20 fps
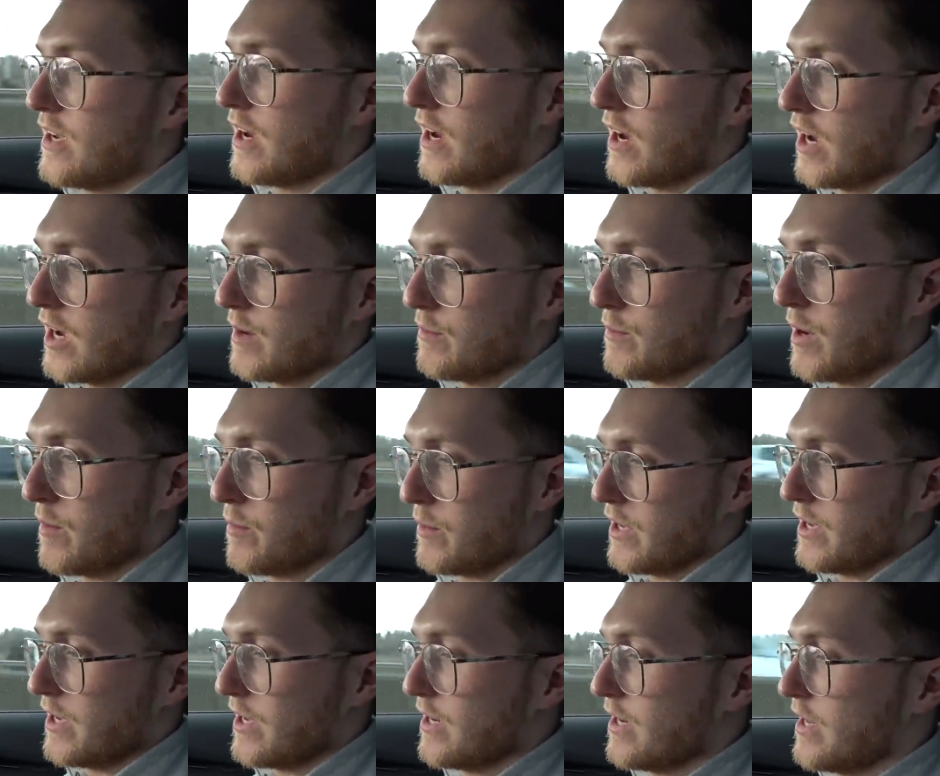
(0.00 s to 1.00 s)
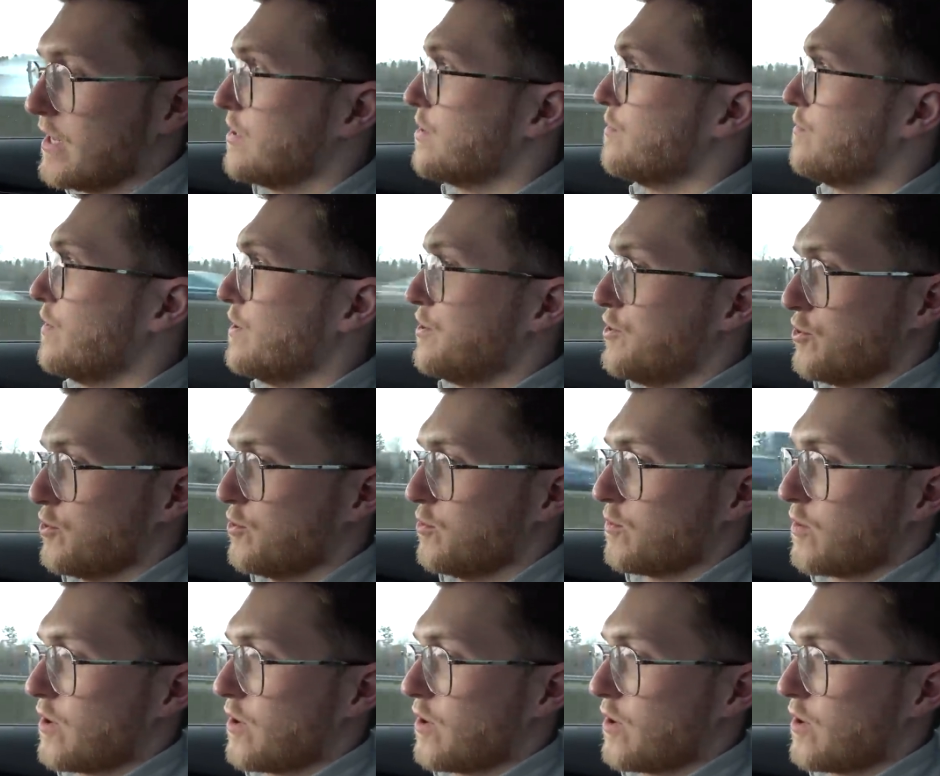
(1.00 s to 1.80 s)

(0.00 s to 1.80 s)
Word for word: um, I'm in individual